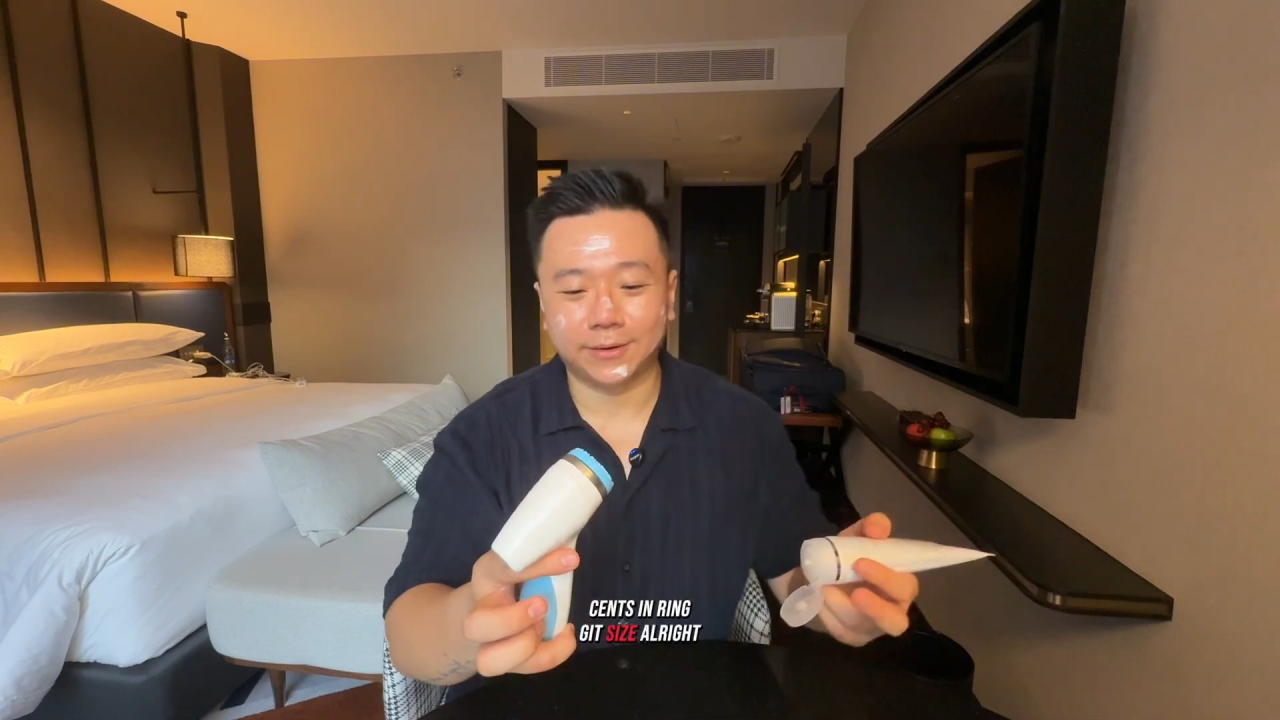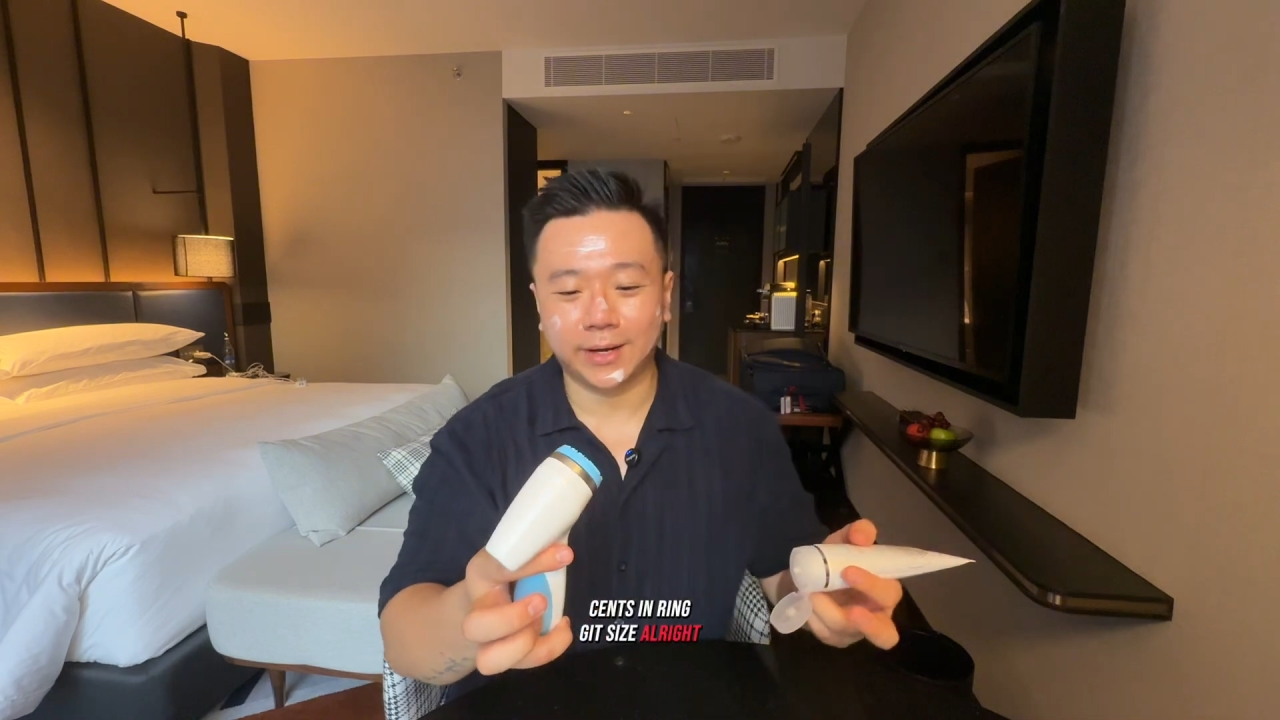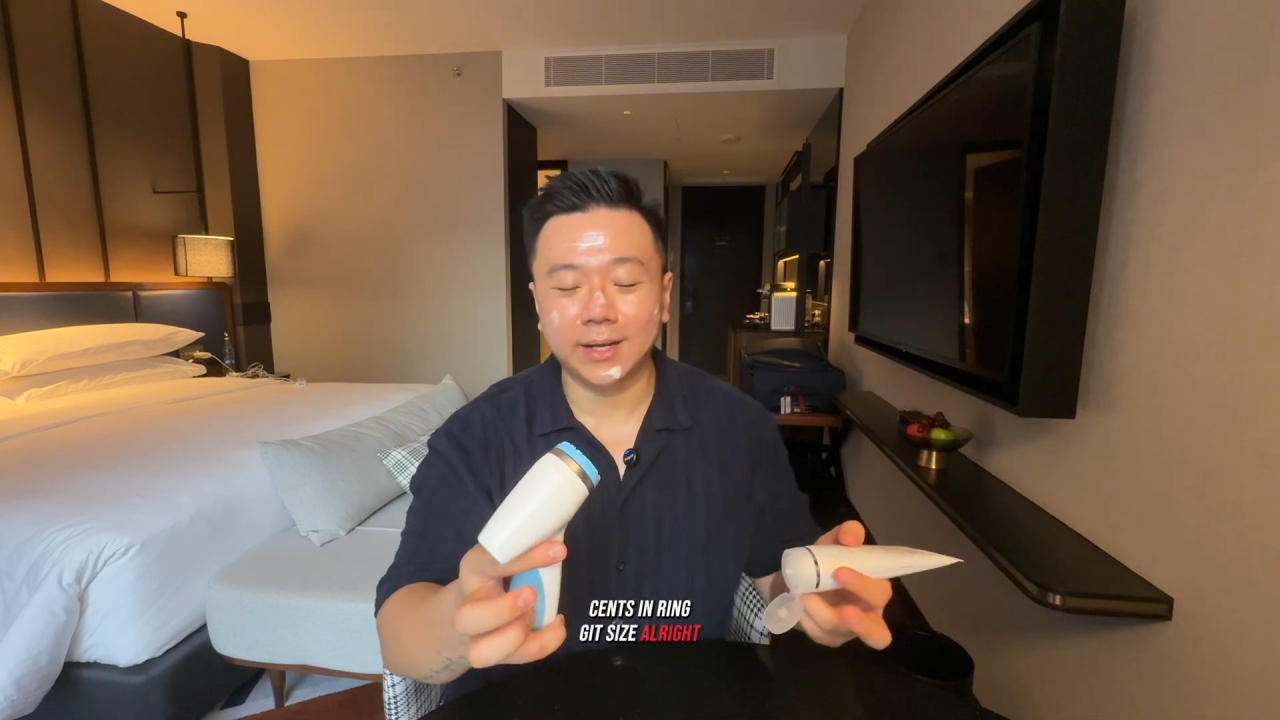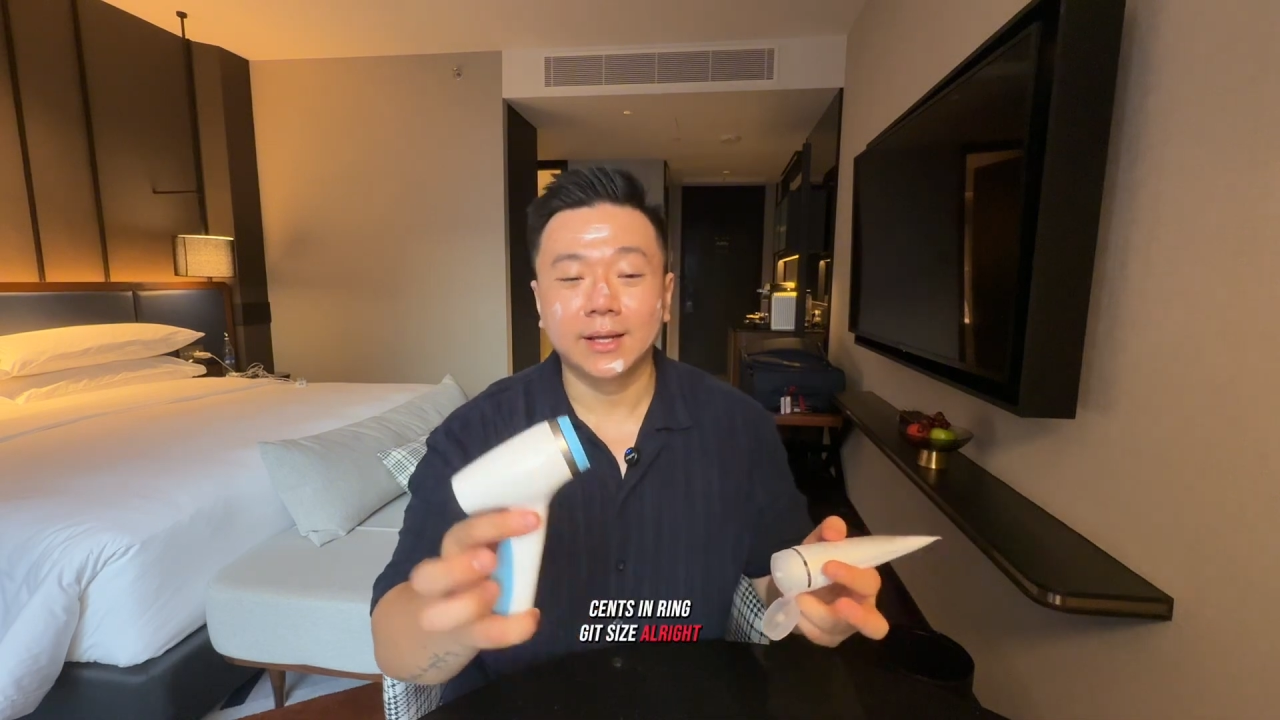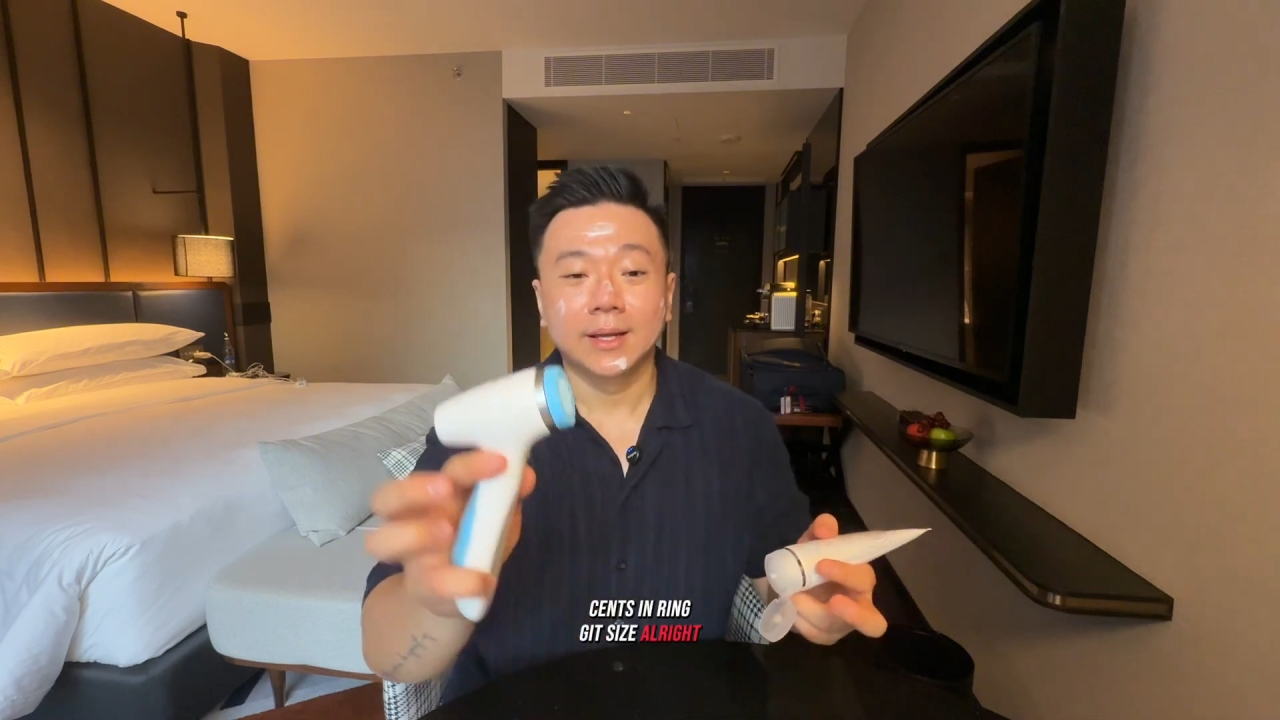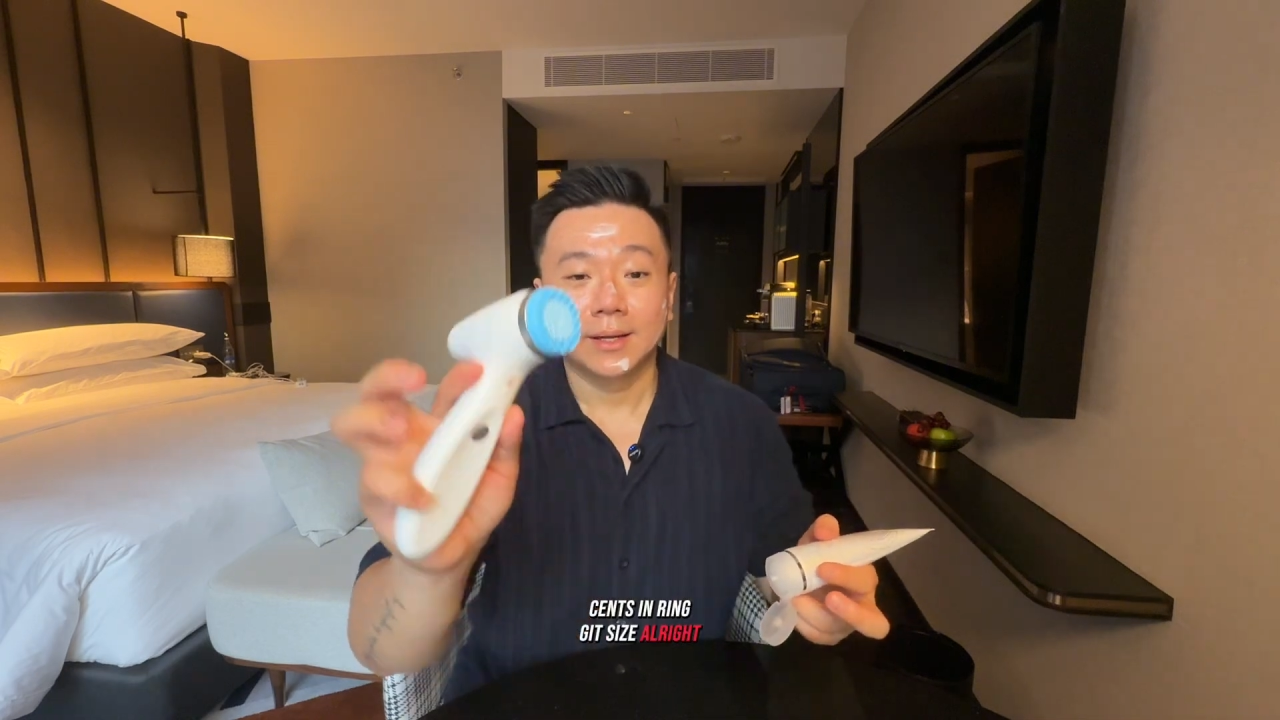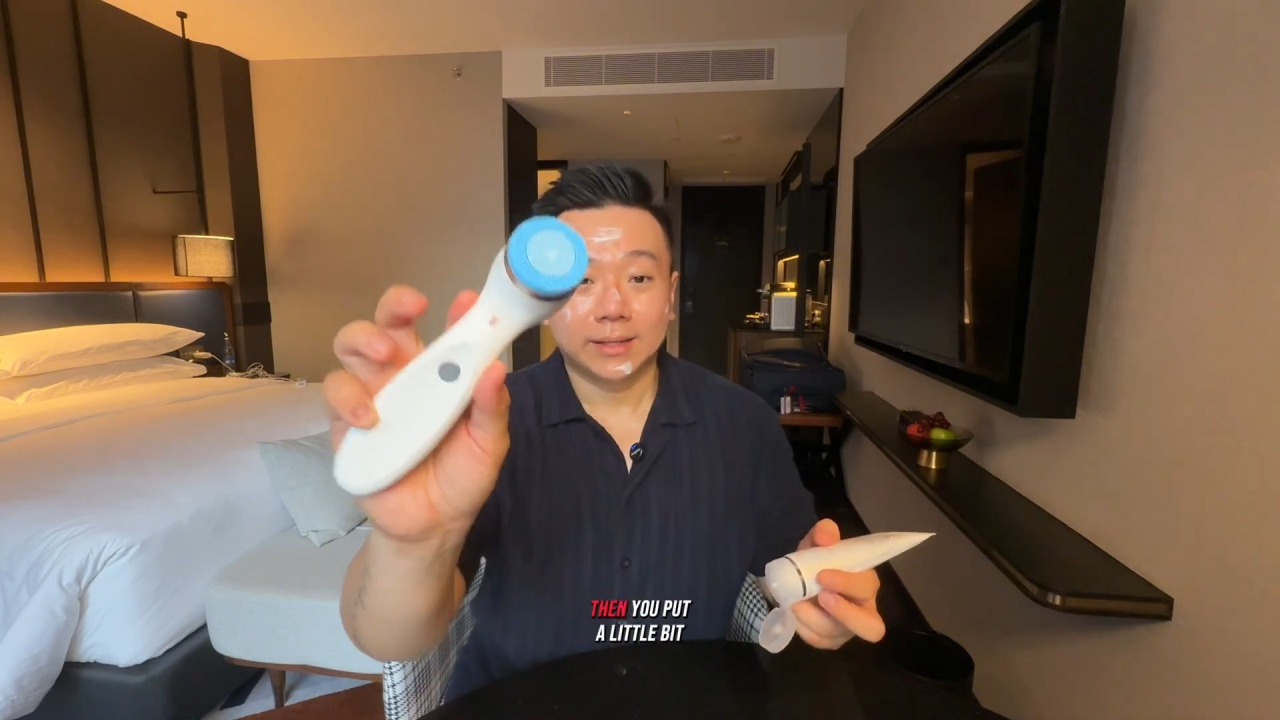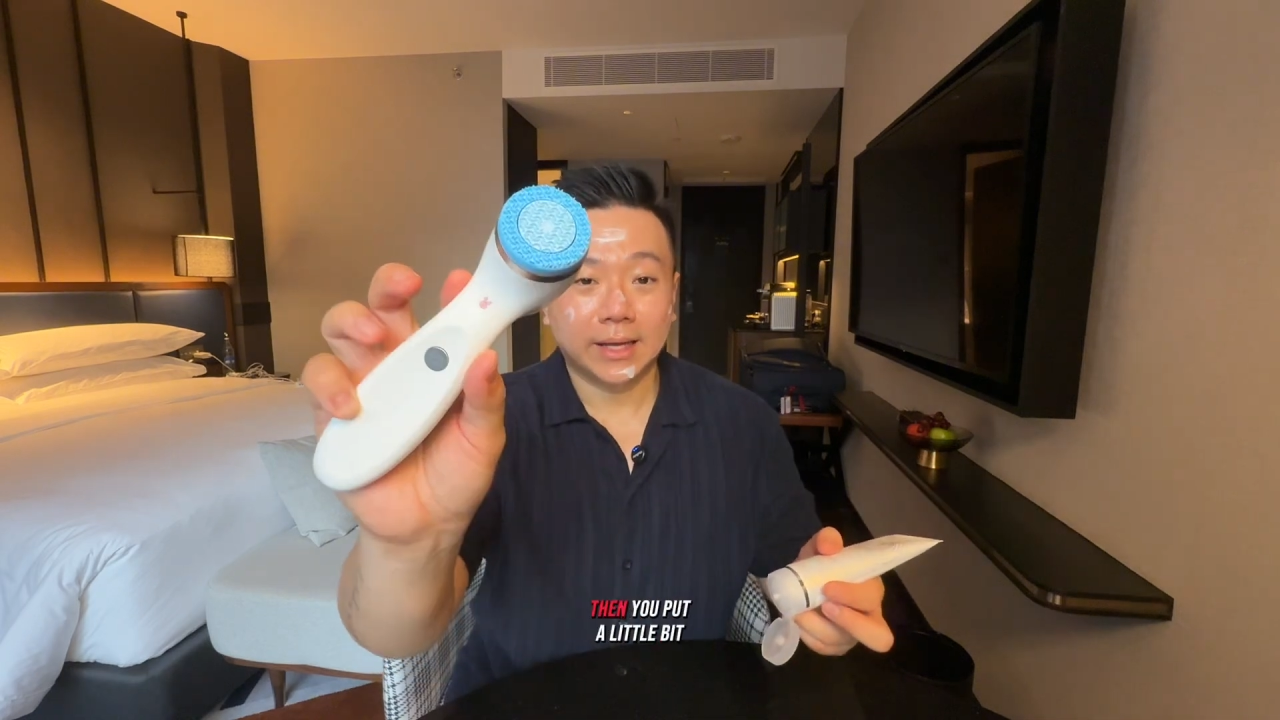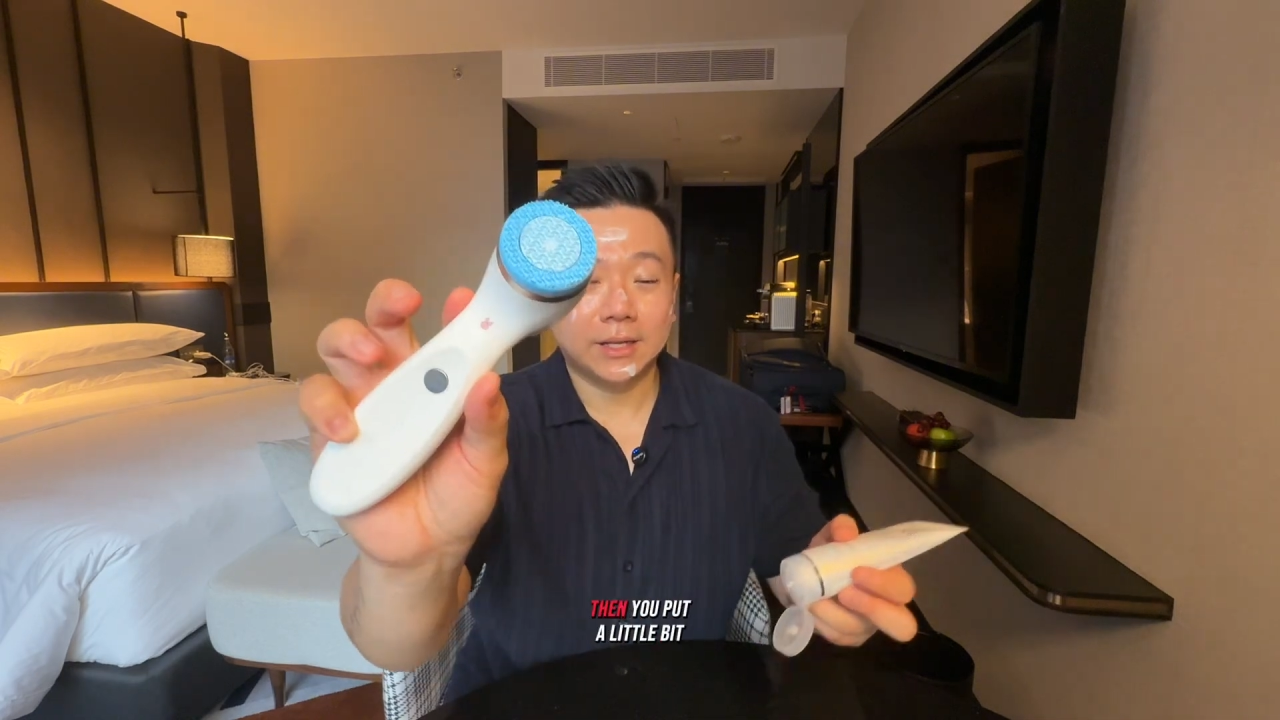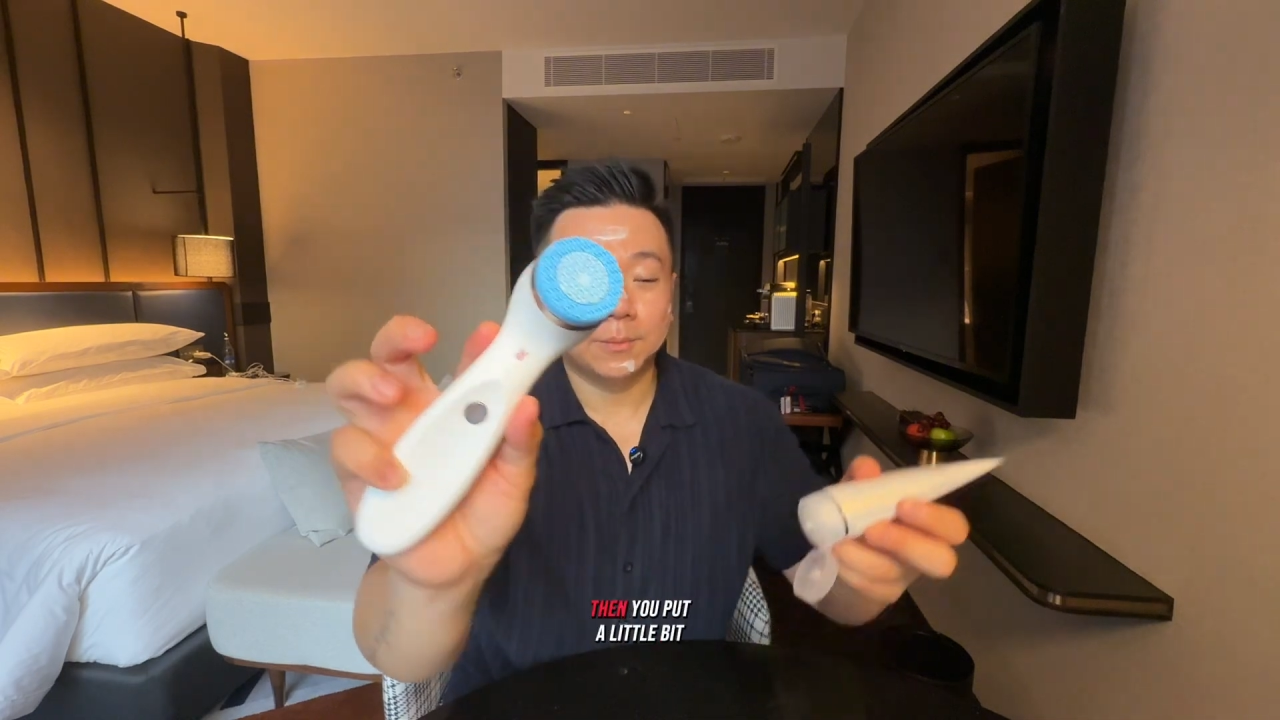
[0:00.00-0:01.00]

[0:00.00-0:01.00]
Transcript: All right, then